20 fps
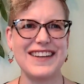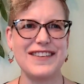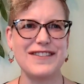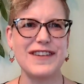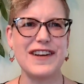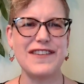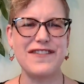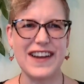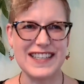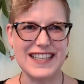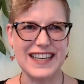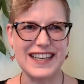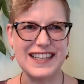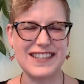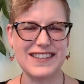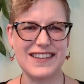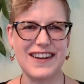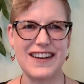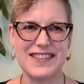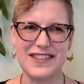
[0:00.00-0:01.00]
refreshing
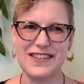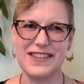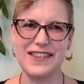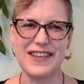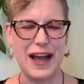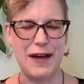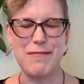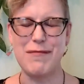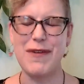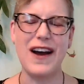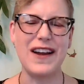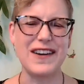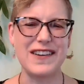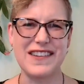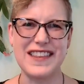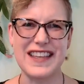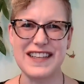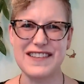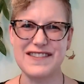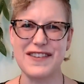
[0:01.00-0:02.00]
to also ponder
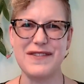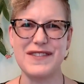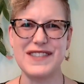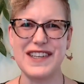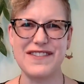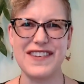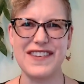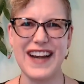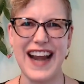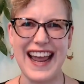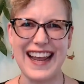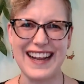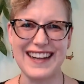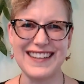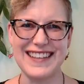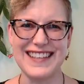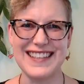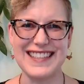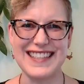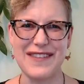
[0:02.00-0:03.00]
things from different
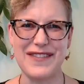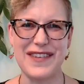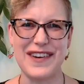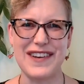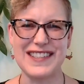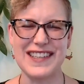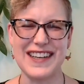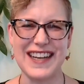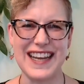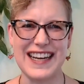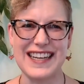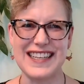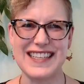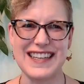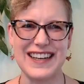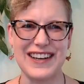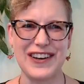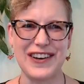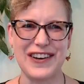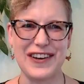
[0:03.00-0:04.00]
angles. I'm always looking to
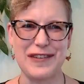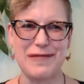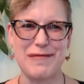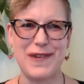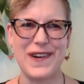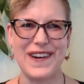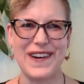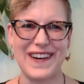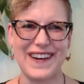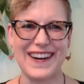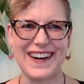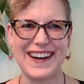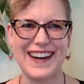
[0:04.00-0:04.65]
learn more.